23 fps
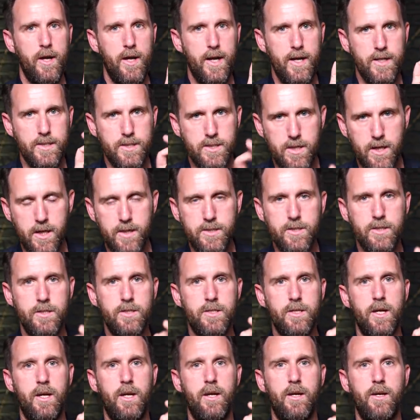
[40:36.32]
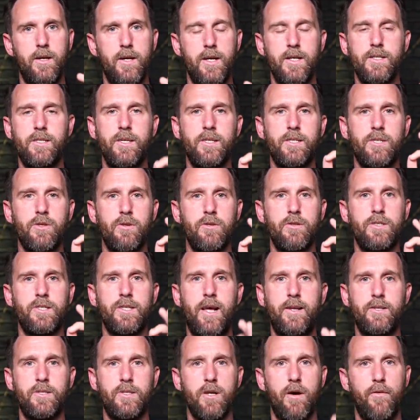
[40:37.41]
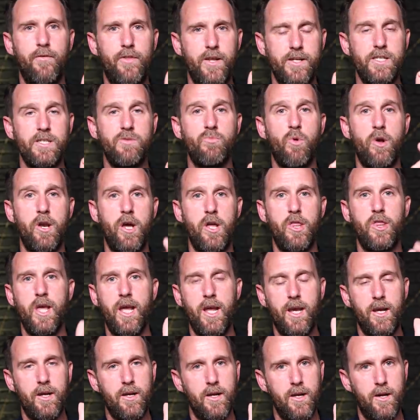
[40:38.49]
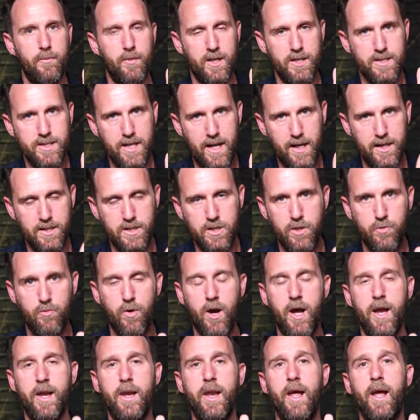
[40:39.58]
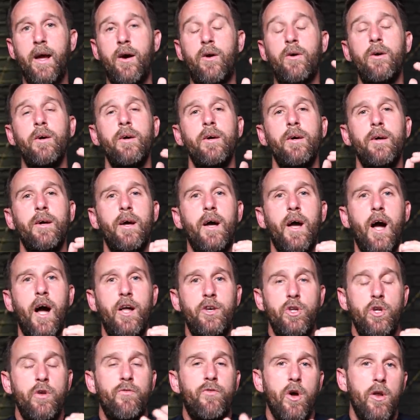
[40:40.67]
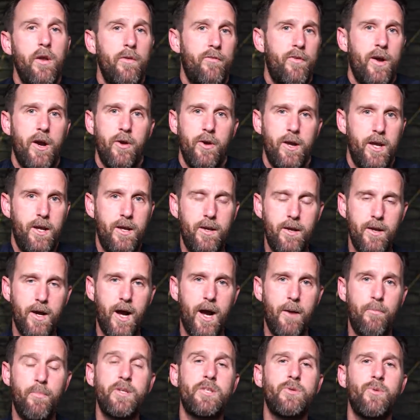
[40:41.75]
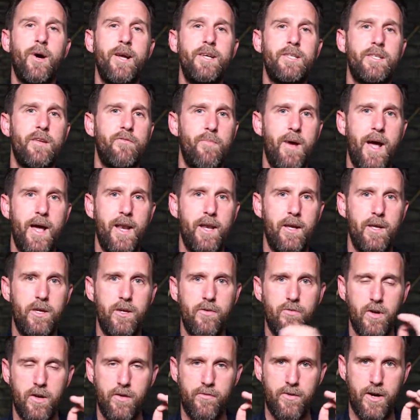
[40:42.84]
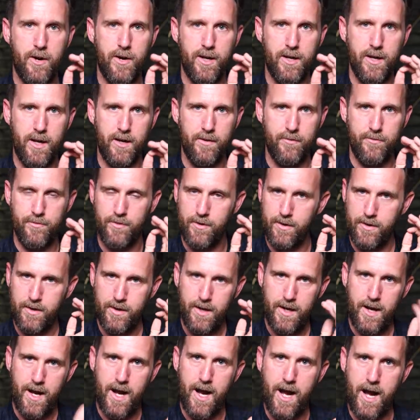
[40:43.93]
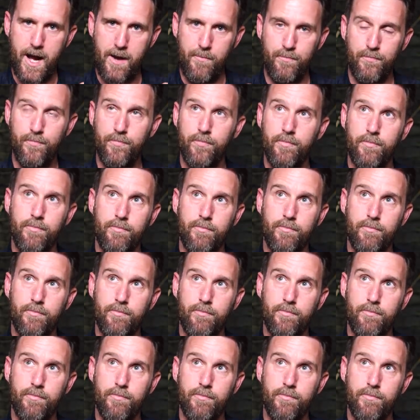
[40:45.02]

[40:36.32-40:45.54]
is certainty. Is this sort of sense of this is what I think, and I'm going to tell it to you right now. And you've got a very uh, persuasive manner. You've got a very kind of um,